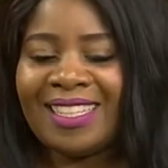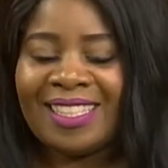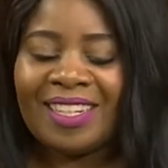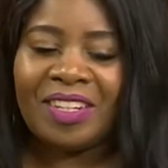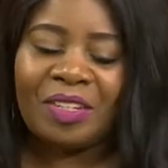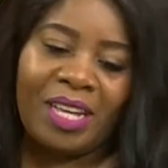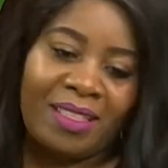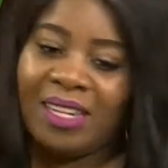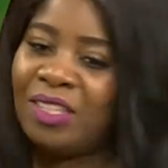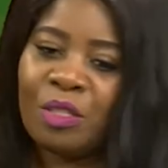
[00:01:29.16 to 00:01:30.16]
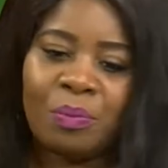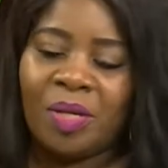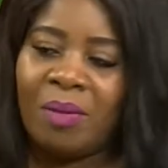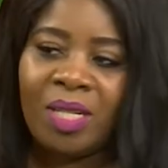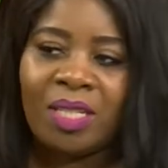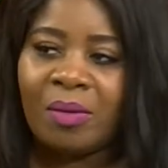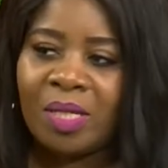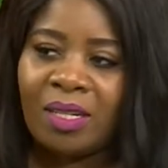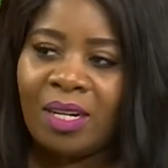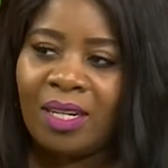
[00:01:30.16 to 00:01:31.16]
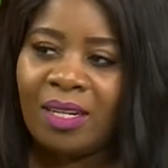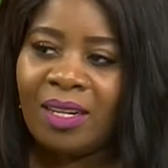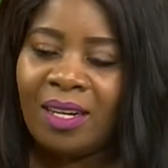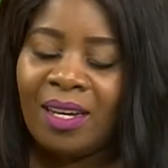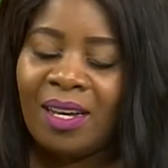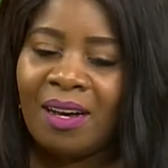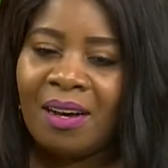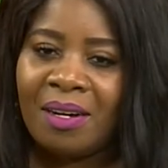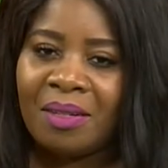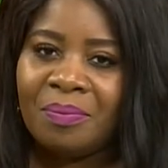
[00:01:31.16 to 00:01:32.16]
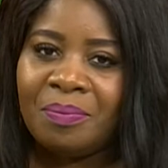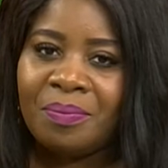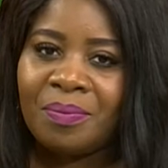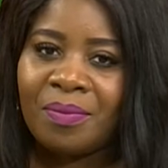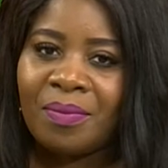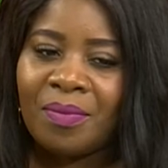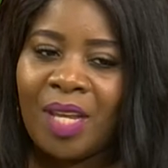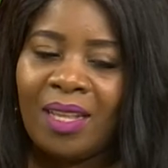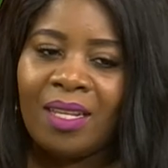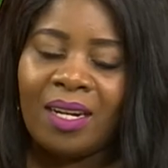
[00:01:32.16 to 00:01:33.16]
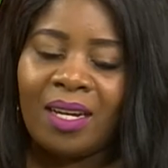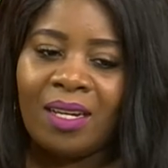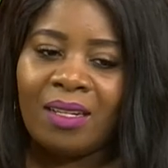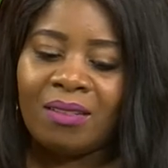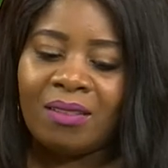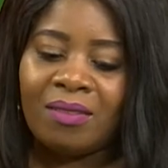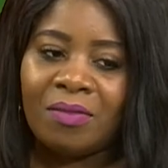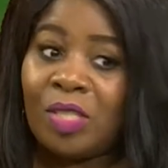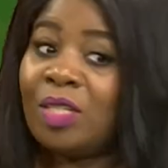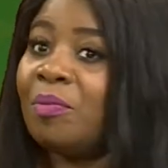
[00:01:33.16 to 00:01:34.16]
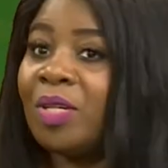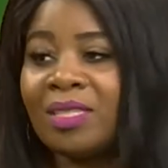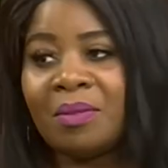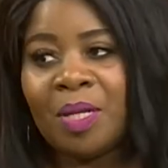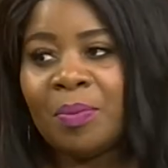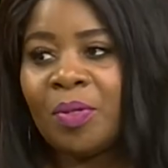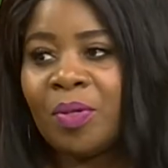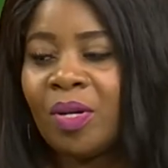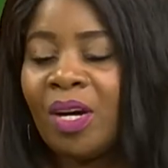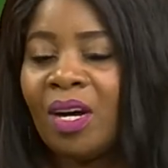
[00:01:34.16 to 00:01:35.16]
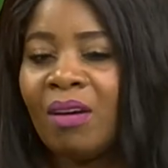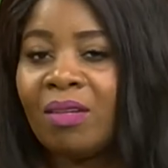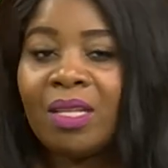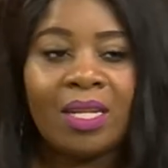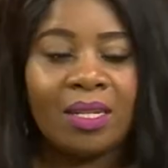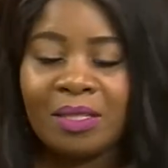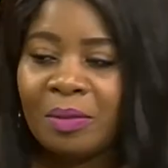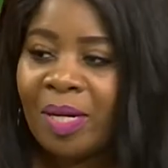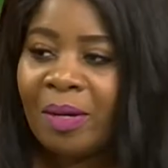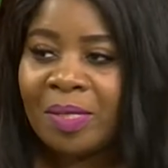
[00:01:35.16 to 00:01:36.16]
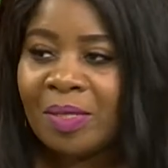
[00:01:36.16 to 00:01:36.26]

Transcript: So, and that's just pretty much how it started. Um, and then I, for some reason, people uh, related to what I was